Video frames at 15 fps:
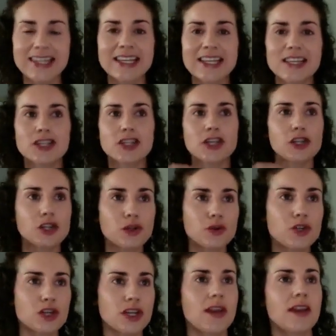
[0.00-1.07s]
this
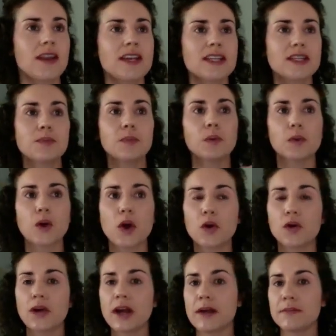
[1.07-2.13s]
solution, this
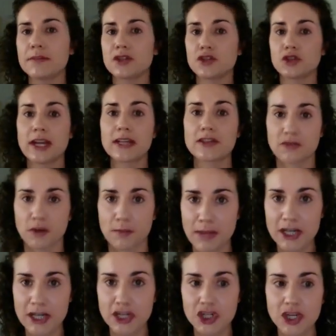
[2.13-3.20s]
program's
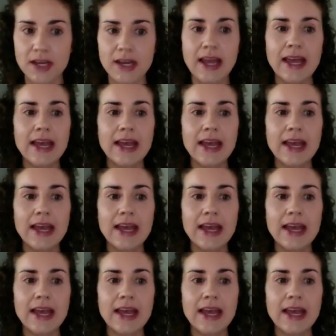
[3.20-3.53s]
transformation